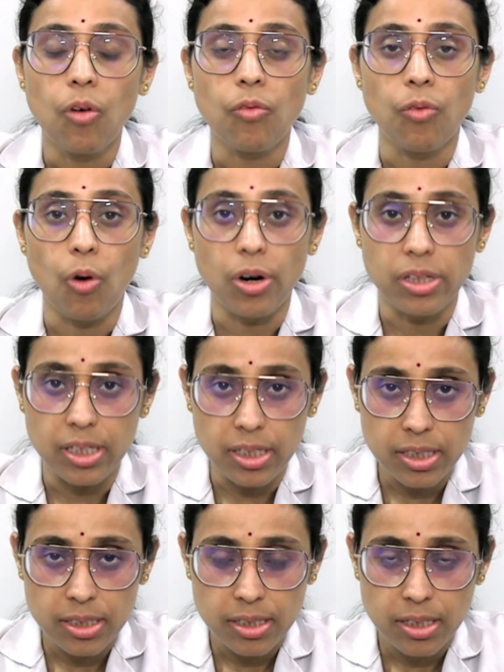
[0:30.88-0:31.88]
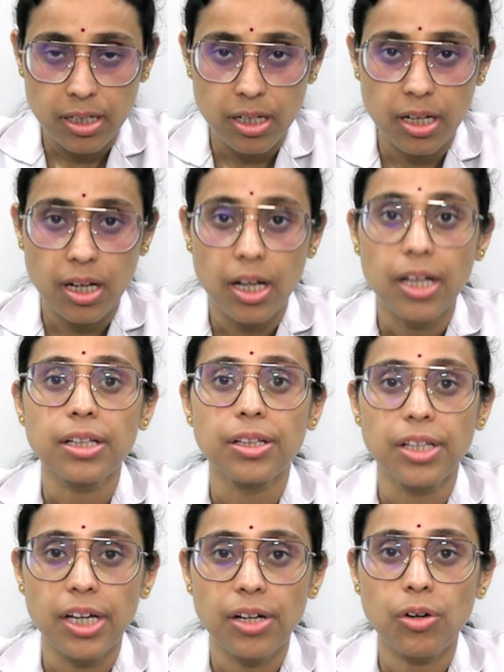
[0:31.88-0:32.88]
For this,
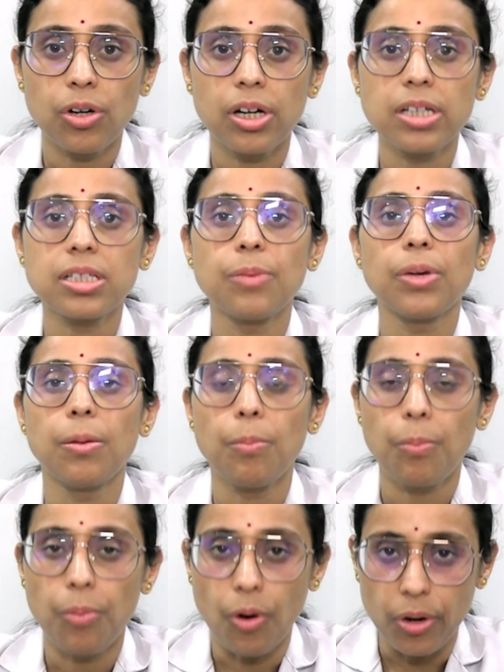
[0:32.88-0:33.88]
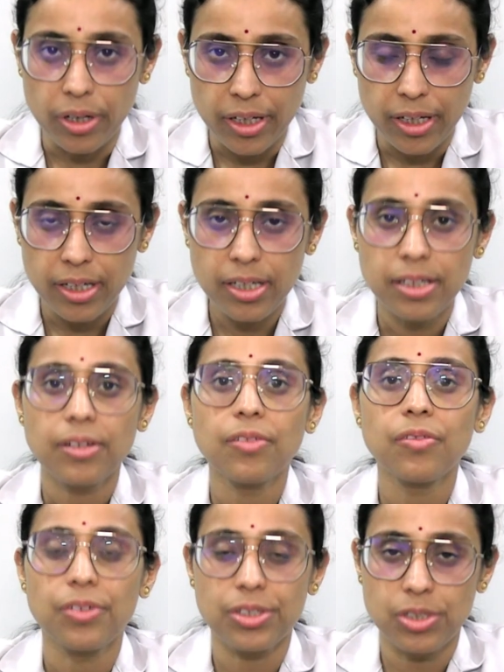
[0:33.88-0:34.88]
there occur some important
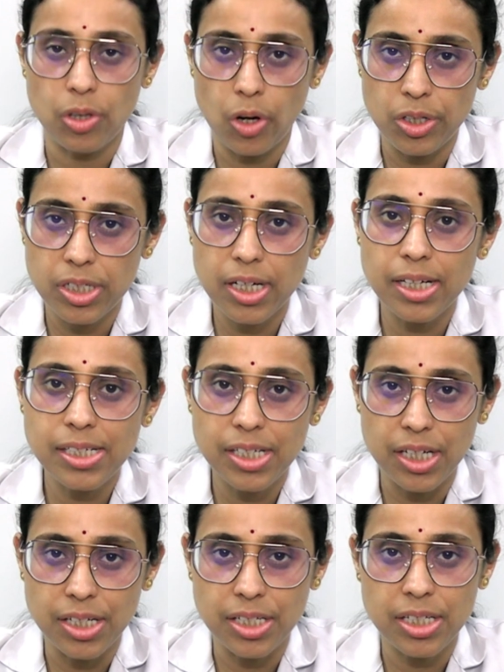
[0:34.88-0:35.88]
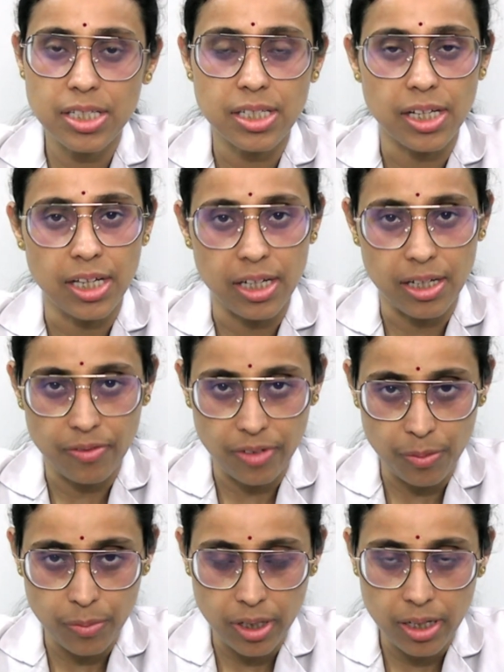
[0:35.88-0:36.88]
physiological changes in a
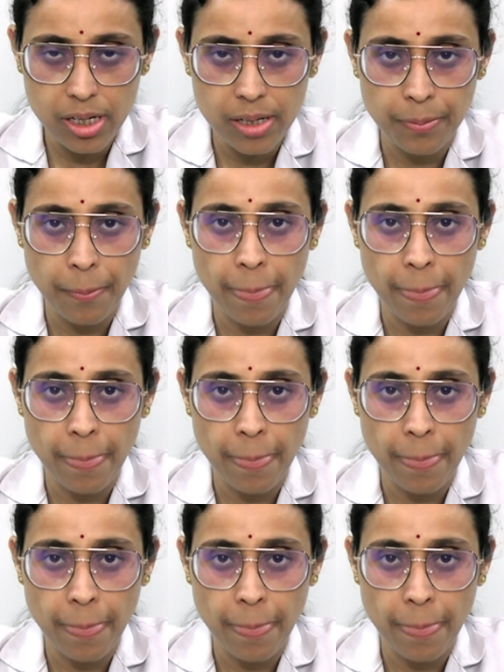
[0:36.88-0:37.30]
female,